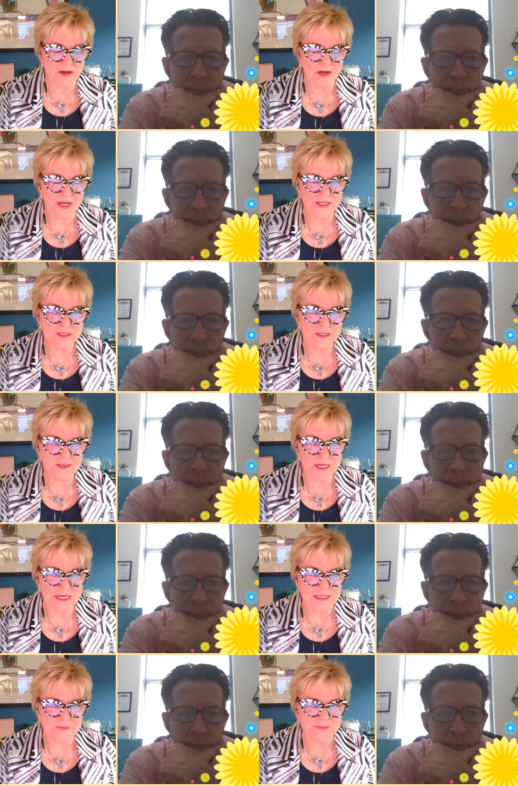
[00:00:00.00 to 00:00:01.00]
Speaker 1: on
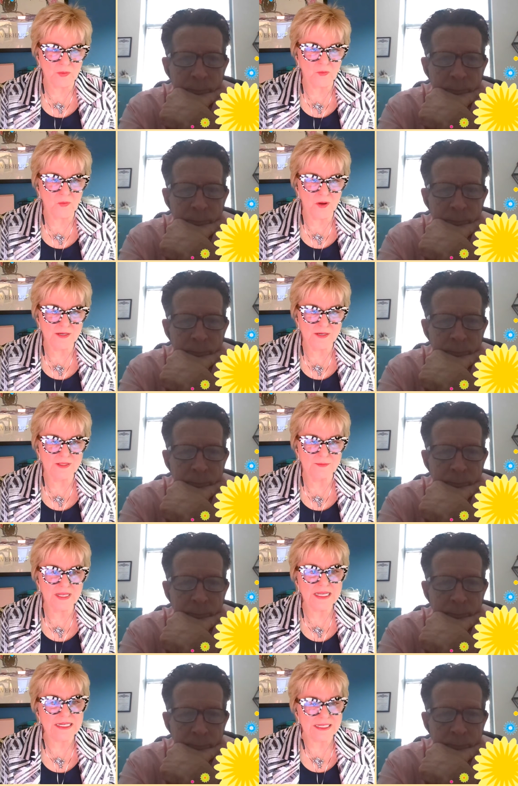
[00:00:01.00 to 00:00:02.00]
um, one of
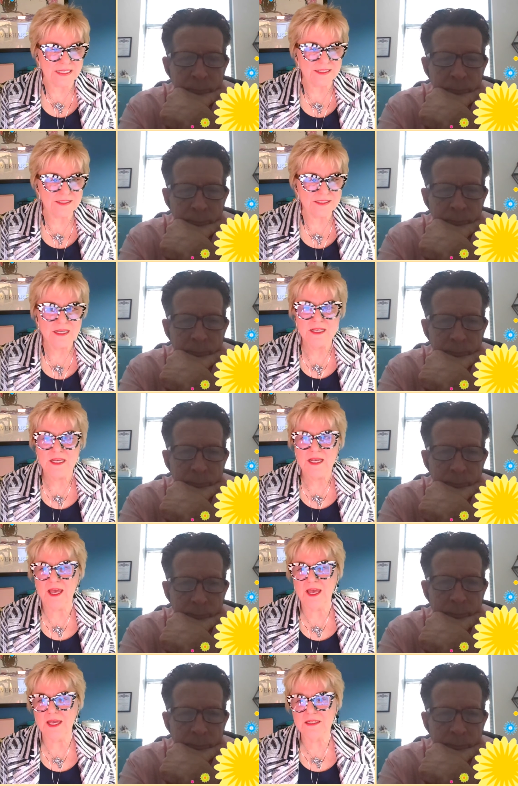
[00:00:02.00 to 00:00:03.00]
the playlists
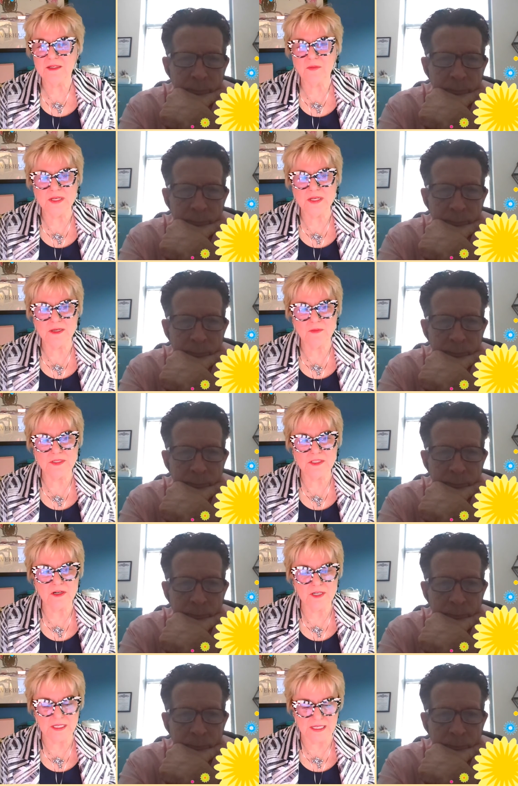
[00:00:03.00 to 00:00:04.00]
mm-hmm. and we got we
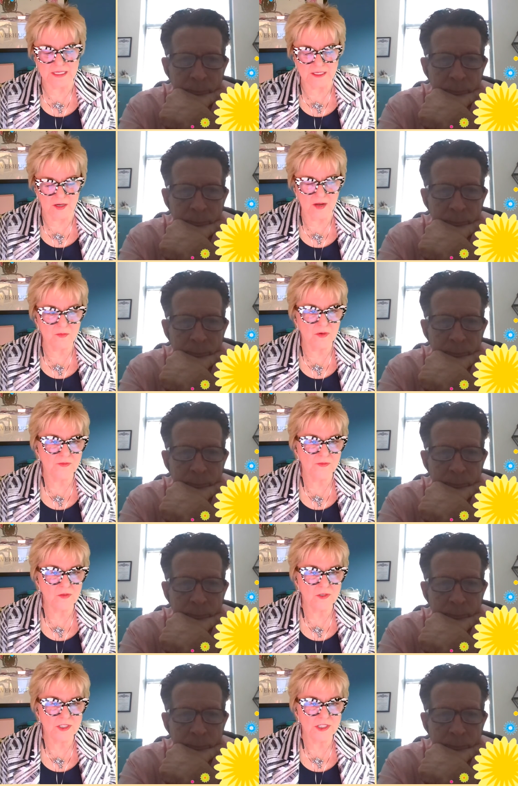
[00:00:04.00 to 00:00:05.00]
started getting a lot
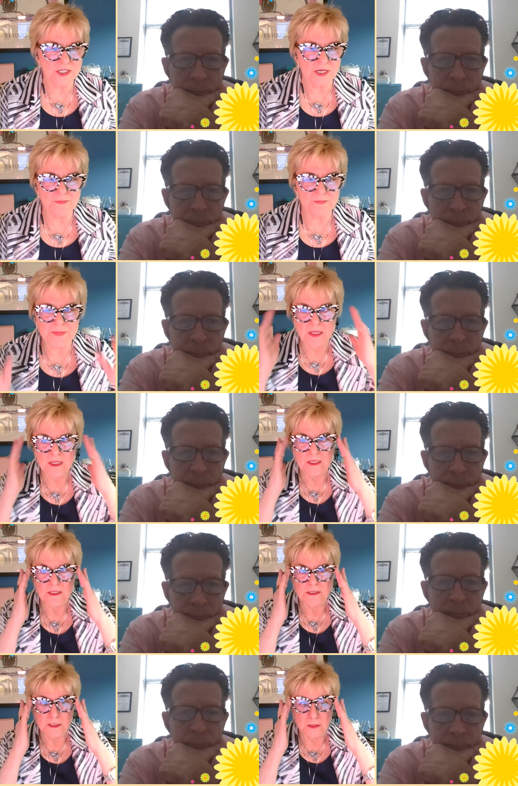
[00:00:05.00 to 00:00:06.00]
more viewership
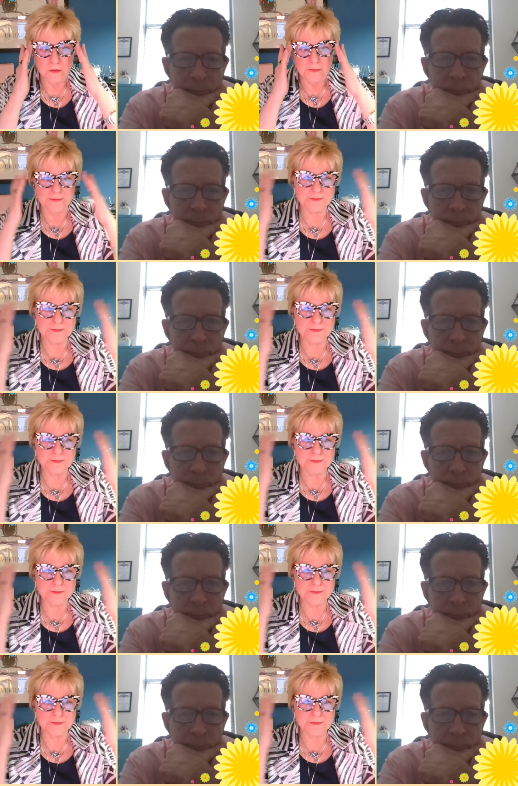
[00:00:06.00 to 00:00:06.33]
mm-hmm. so